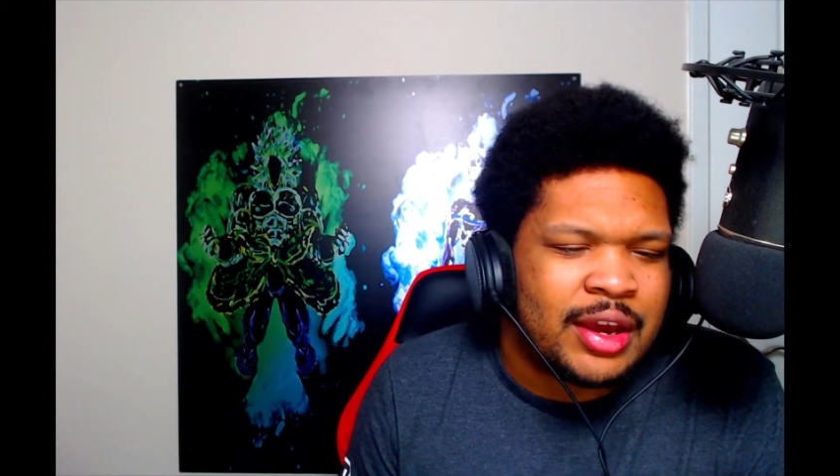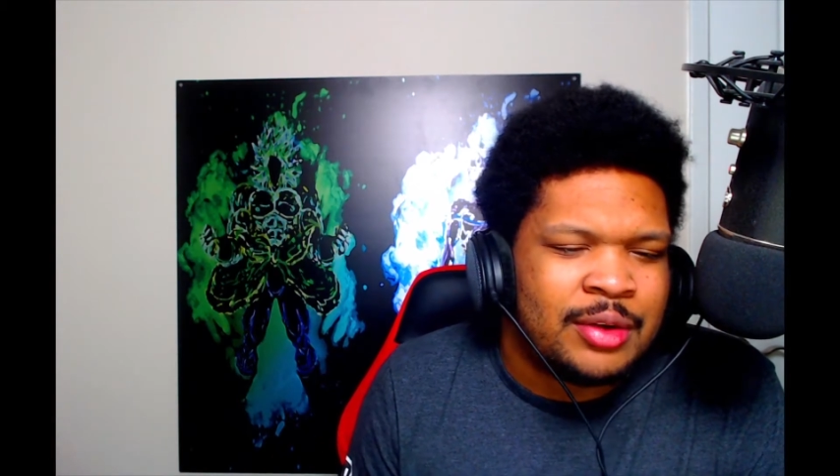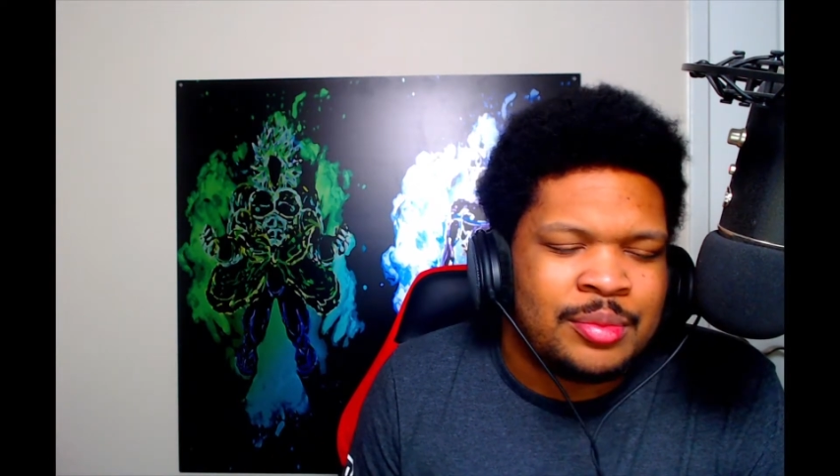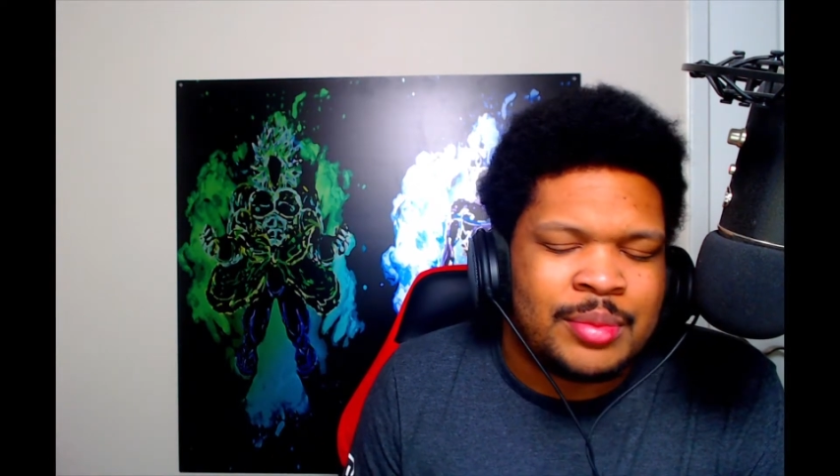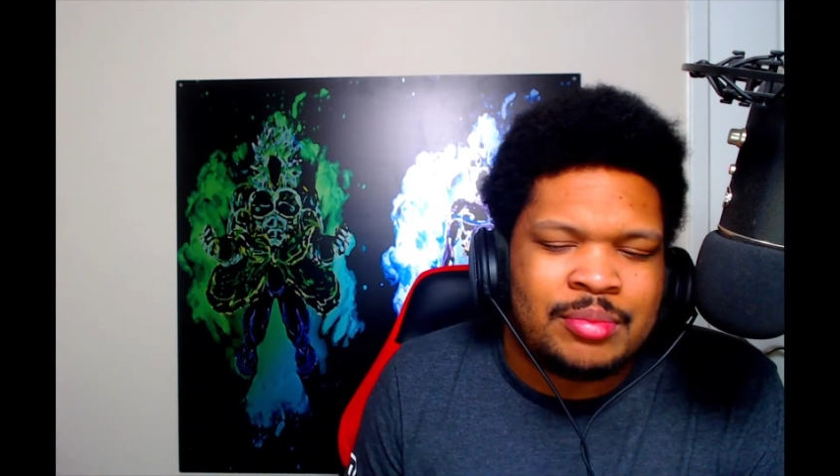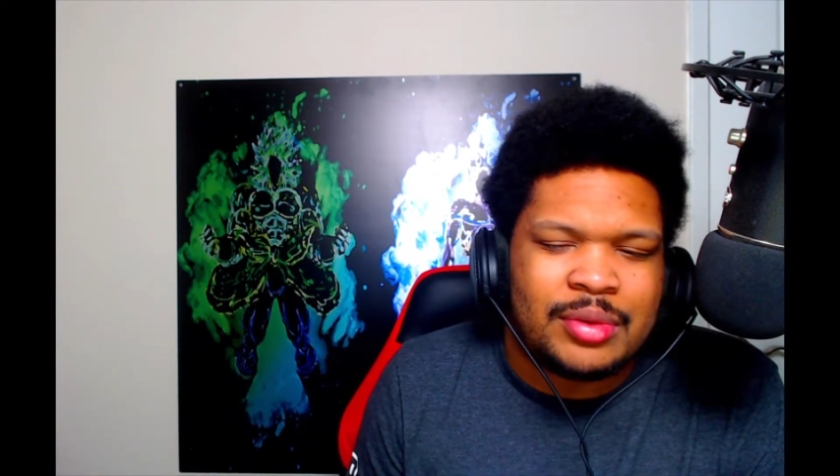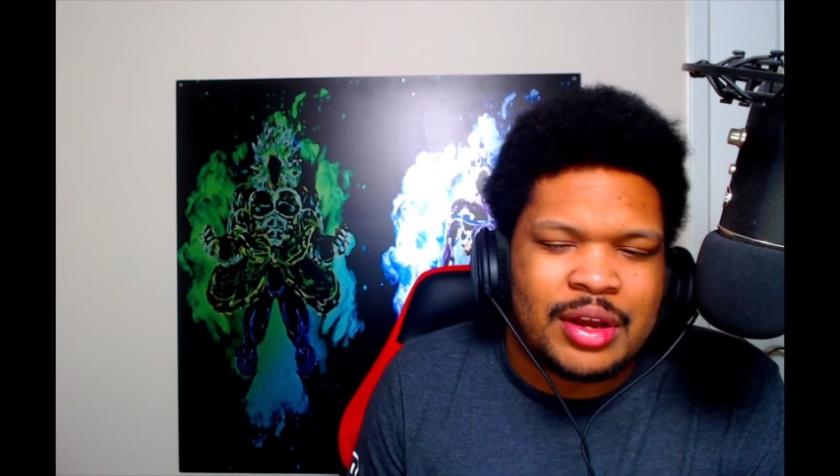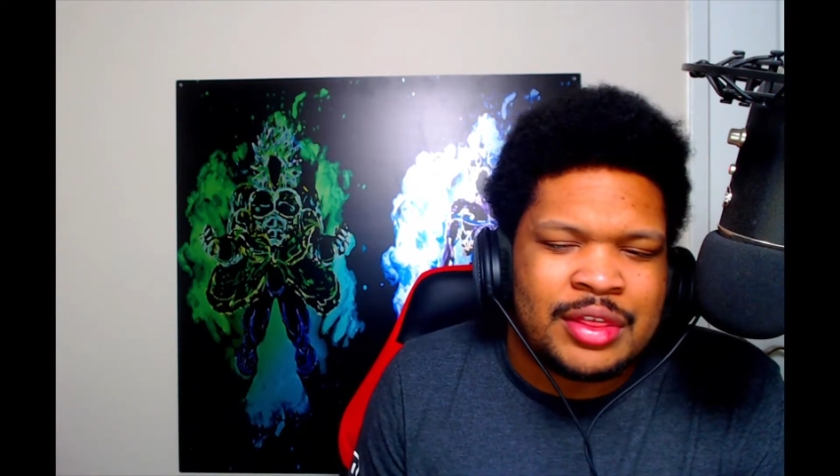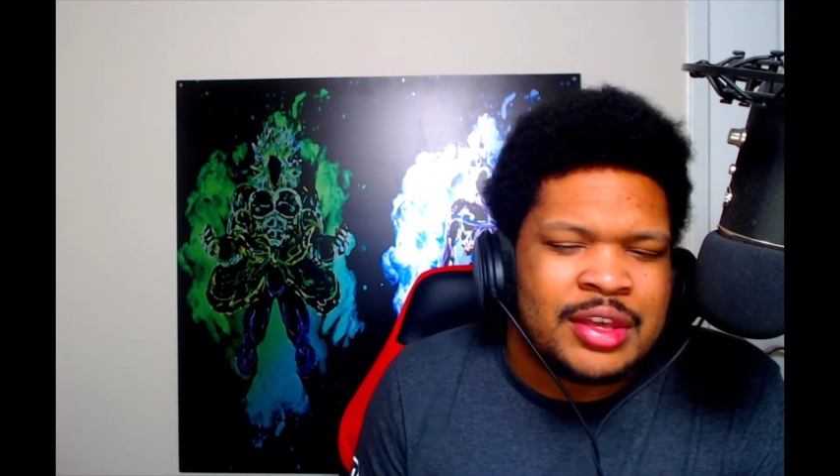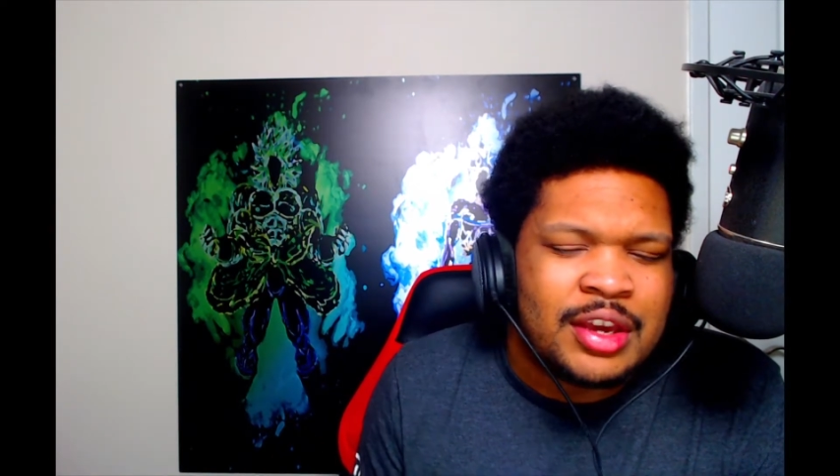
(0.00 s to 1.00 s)
I
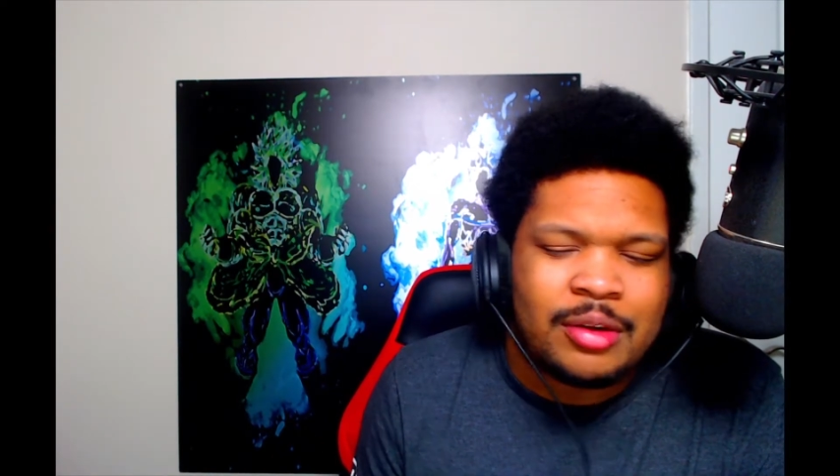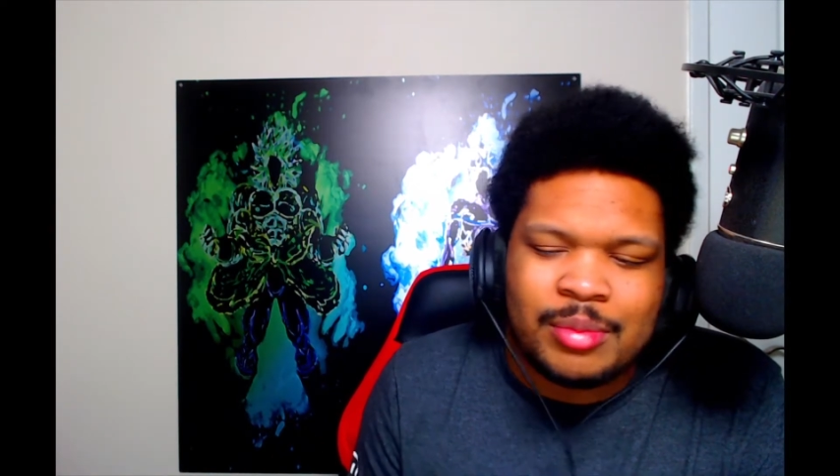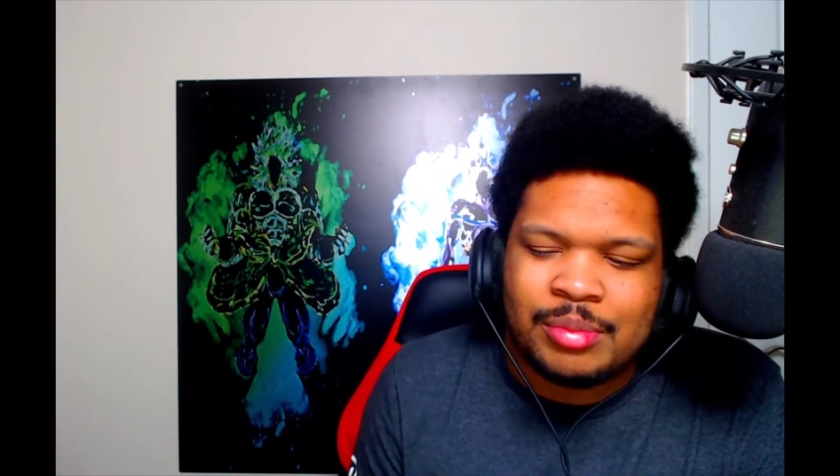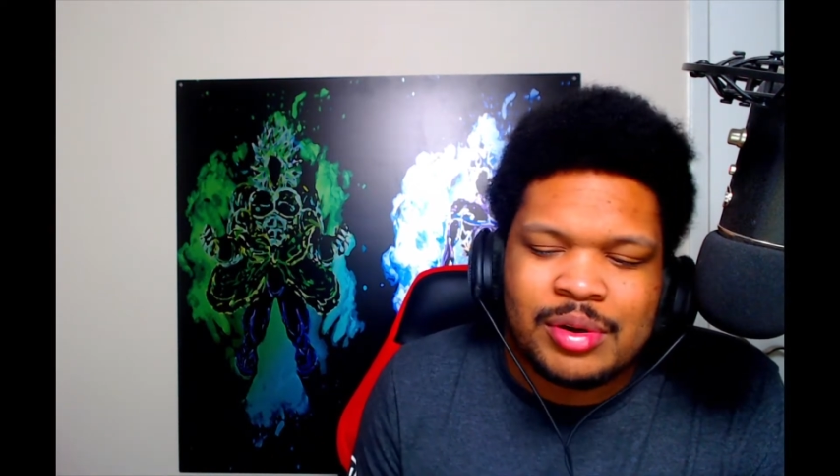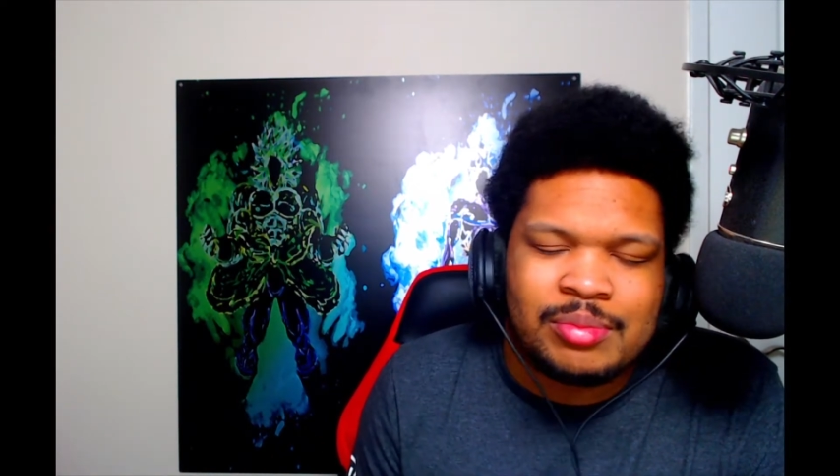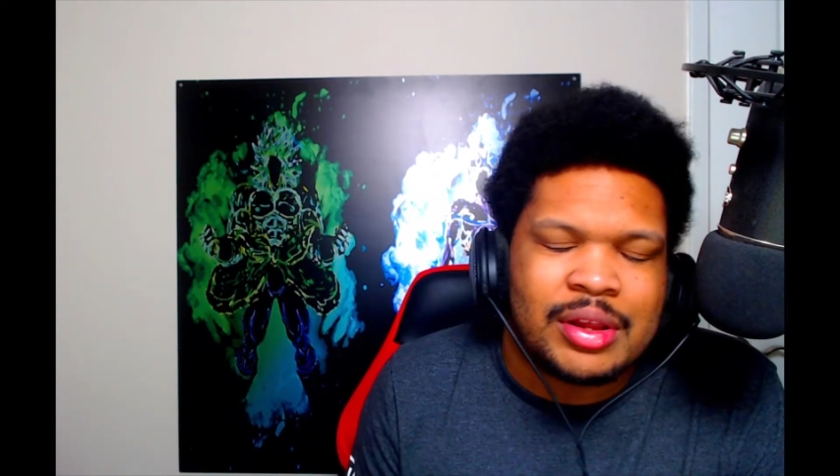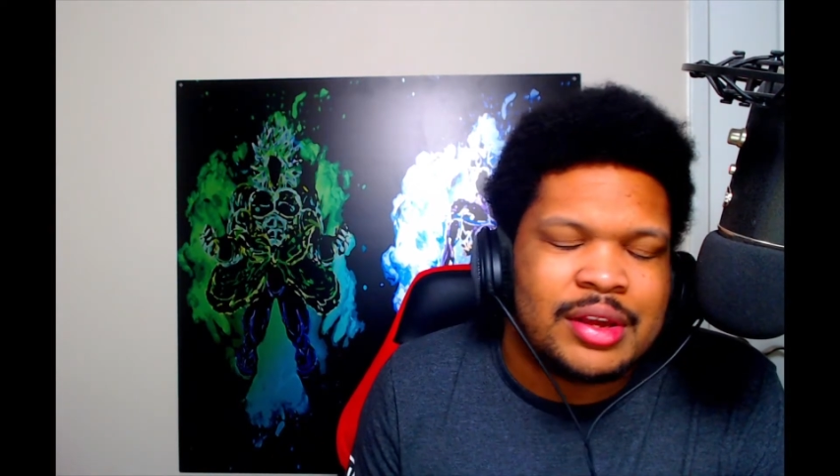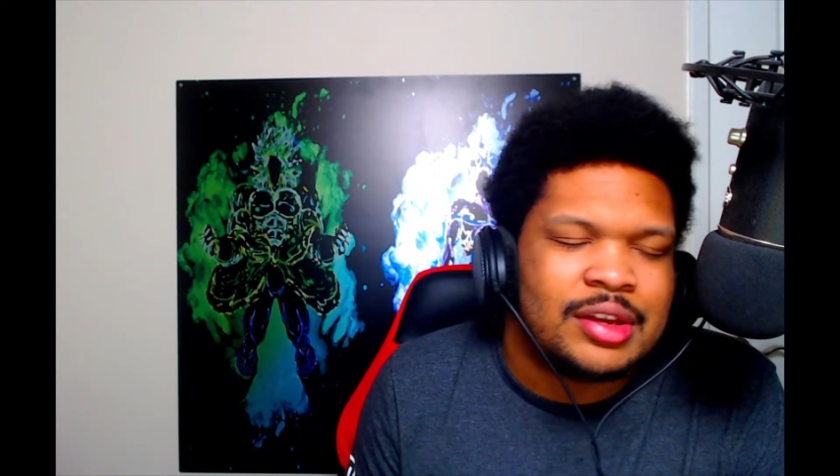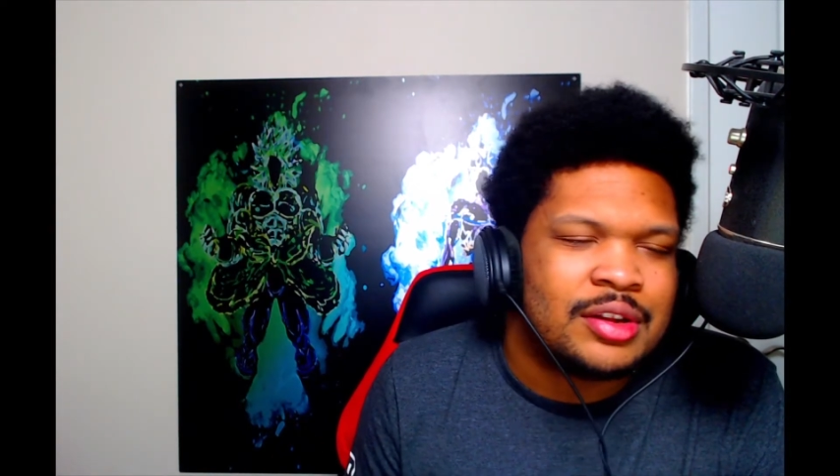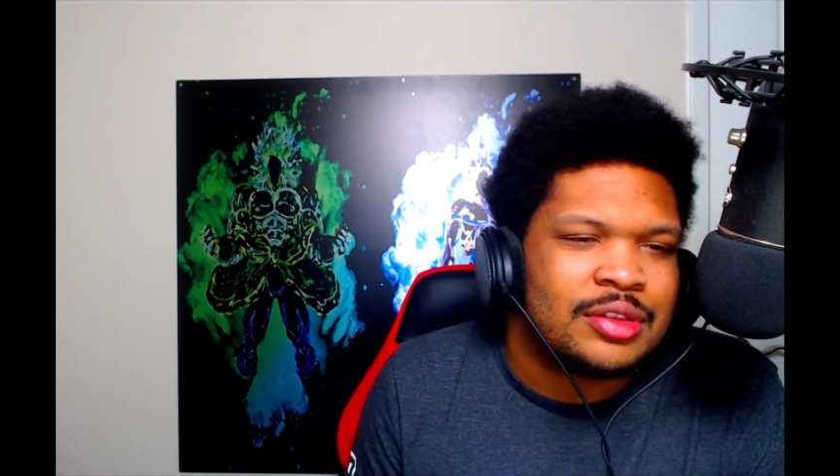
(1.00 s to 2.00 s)
think I remember
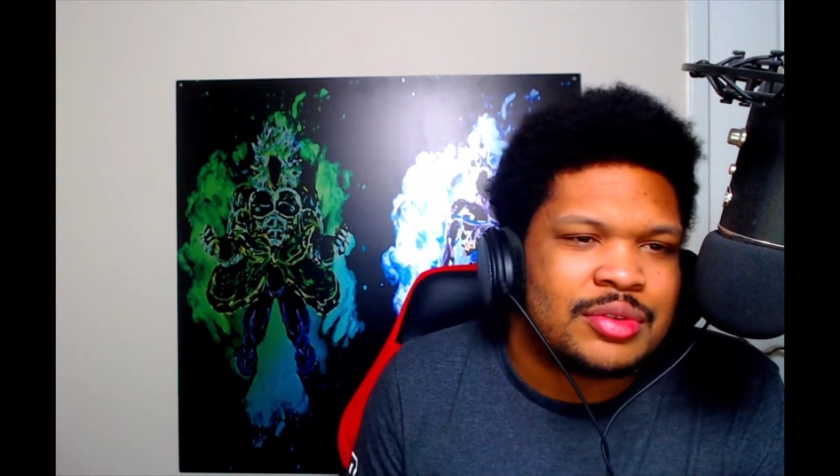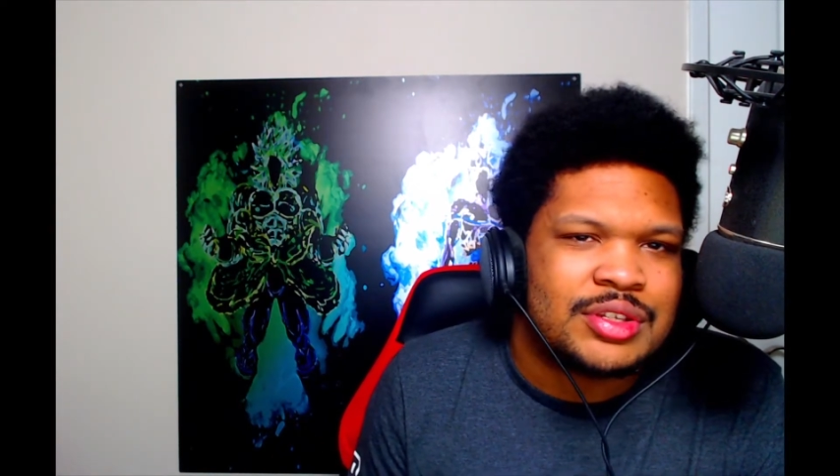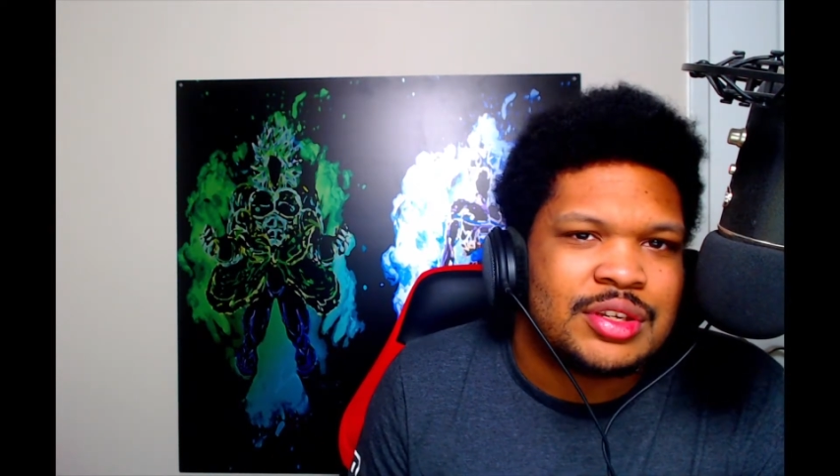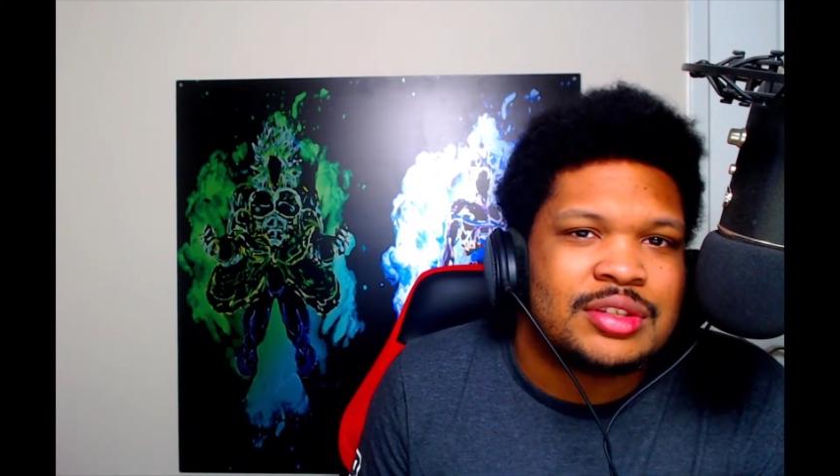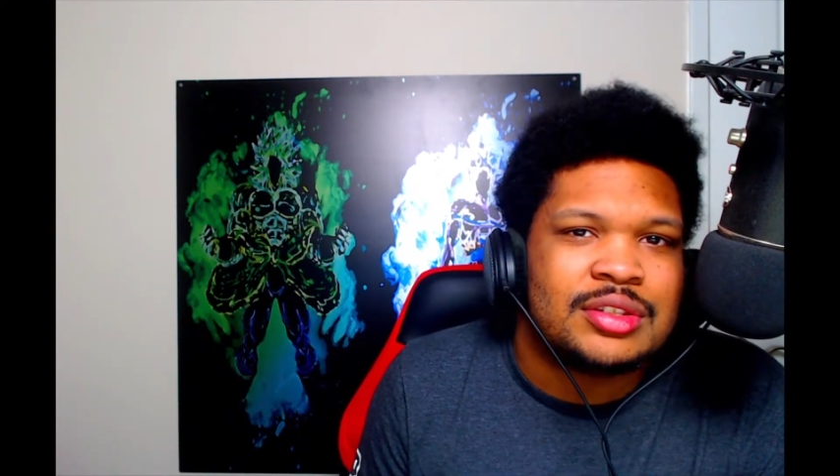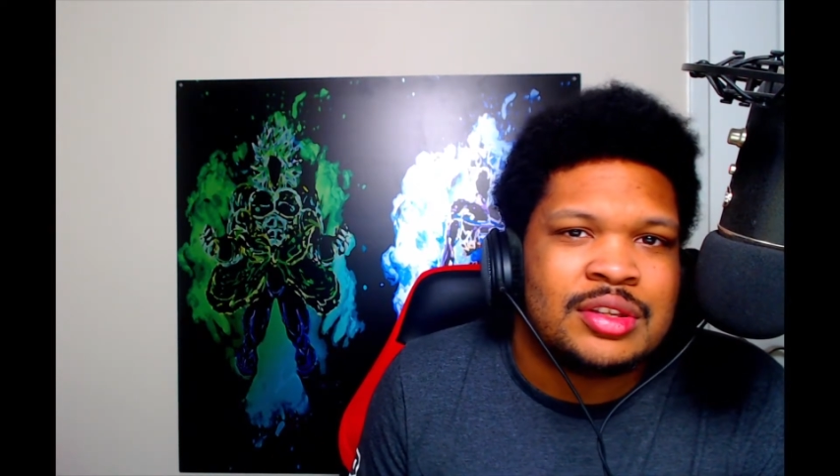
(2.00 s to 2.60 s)
playing it on 360